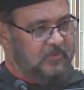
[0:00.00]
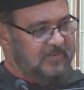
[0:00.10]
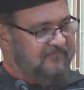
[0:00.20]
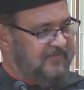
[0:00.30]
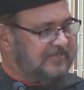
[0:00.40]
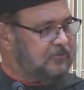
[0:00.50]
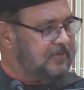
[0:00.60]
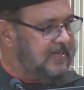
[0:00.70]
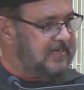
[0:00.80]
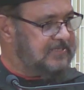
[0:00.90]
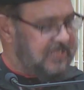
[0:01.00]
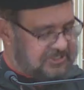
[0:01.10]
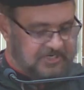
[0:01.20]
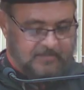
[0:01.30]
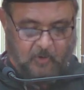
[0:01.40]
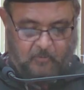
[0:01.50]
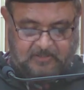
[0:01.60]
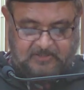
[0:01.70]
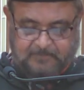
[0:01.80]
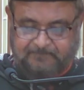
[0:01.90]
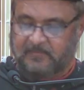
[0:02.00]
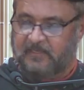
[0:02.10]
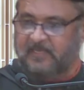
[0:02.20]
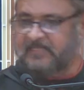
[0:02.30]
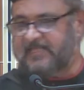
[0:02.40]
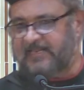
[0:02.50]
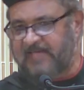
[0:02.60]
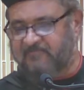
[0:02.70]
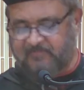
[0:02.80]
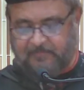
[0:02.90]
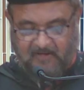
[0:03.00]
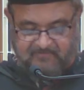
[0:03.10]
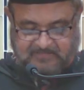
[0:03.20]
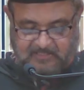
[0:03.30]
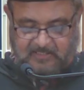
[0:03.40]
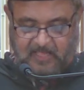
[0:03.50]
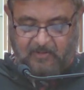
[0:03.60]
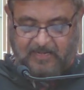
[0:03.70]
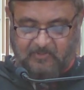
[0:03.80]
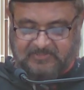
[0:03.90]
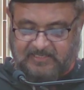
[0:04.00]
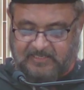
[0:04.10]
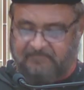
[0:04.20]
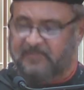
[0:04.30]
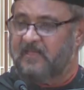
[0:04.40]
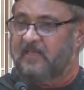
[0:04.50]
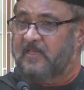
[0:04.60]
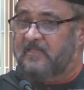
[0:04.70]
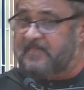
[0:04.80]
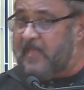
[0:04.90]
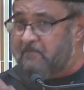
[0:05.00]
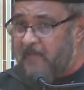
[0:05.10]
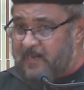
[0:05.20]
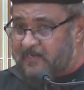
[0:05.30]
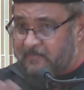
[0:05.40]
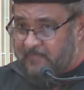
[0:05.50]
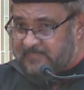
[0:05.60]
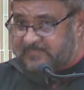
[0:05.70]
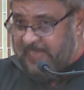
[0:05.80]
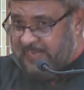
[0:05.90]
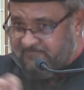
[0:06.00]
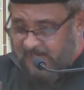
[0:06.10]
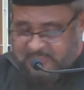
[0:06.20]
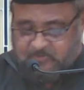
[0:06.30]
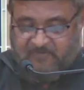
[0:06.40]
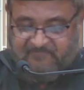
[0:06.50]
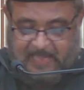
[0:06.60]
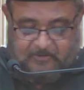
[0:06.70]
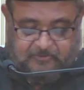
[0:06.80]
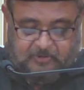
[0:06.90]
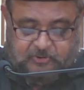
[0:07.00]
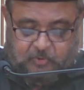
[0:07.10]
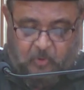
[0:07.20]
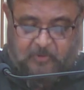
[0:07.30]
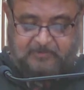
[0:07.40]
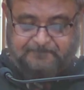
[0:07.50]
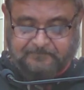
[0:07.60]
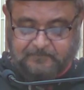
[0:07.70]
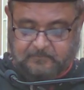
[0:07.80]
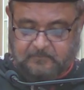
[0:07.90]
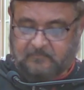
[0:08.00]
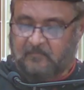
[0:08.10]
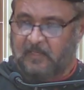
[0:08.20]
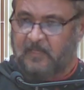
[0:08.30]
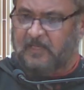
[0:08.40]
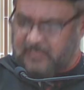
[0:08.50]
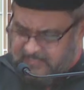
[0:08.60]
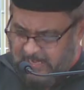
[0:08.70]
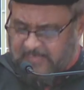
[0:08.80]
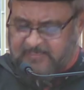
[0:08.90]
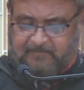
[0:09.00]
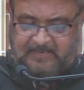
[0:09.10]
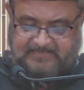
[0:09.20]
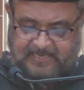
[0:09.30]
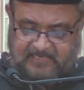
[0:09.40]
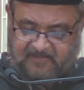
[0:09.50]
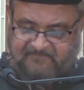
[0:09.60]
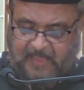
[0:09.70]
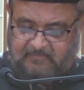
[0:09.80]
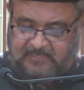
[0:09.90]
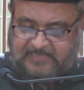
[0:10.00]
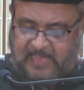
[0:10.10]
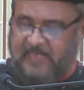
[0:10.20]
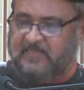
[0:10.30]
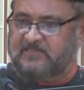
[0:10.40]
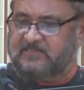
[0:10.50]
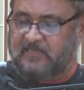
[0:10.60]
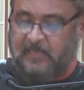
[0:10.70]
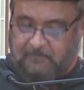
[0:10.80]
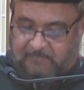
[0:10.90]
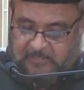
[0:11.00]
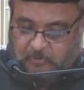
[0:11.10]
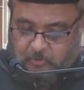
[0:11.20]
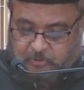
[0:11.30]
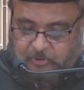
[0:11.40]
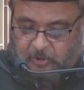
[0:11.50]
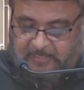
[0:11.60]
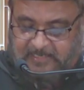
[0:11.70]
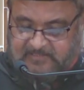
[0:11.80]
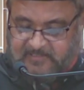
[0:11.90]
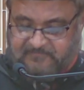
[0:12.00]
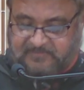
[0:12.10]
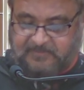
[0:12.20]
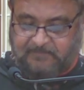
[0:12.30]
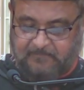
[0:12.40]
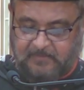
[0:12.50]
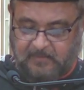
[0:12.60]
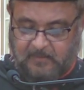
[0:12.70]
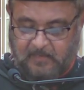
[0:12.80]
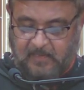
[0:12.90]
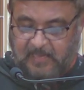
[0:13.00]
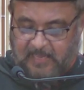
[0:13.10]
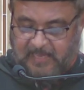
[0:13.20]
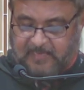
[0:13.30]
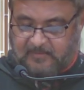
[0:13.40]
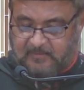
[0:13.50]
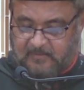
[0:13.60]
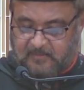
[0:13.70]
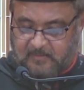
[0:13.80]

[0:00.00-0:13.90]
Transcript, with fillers: we reflect on a teaching moment in the life of the Prophet wasallam that amalgamates the advice we find on the sword regarding maintaining family ties, being good to your relatives, and